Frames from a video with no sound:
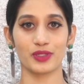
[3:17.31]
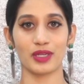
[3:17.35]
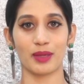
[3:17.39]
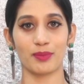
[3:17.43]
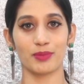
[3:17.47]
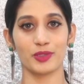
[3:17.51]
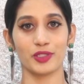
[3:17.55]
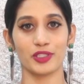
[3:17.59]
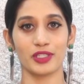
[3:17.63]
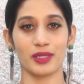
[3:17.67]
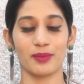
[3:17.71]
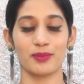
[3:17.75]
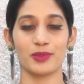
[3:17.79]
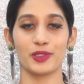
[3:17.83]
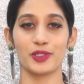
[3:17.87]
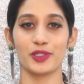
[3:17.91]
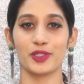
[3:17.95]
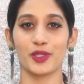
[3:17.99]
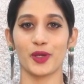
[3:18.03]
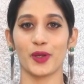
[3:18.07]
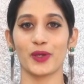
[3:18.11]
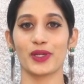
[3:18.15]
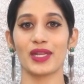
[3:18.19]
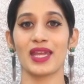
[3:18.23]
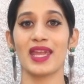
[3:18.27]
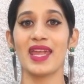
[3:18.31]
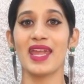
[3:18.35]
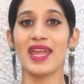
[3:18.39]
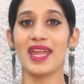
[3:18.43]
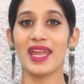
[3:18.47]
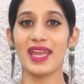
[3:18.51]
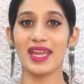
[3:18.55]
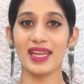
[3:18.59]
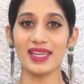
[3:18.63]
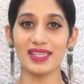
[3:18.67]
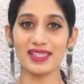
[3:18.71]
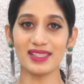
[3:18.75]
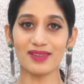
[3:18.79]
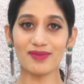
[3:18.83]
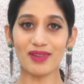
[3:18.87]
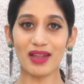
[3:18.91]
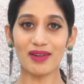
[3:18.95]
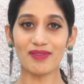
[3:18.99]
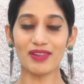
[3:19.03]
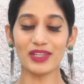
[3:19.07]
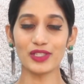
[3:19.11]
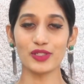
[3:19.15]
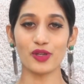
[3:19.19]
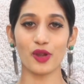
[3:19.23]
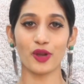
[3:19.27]

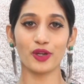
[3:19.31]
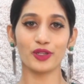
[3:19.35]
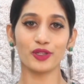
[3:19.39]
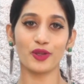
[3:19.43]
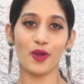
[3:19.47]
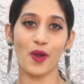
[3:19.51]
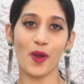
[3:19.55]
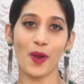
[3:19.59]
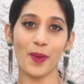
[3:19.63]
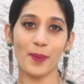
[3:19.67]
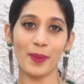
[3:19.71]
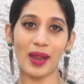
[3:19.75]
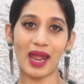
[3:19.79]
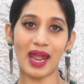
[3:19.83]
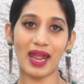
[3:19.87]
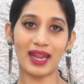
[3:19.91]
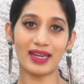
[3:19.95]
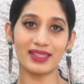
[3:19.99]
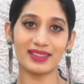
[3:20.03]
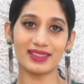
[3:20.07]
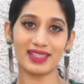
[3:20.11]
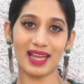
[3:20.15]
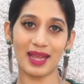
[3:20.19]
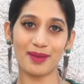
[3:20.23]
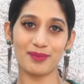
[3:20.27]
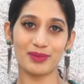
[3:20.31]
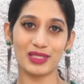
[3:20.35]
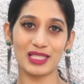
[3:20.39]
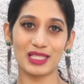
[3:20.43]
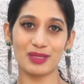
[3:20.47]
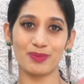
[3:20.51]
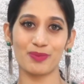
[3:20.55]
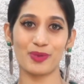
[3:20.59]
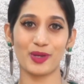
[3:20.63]
www.indianvelvet.com and type this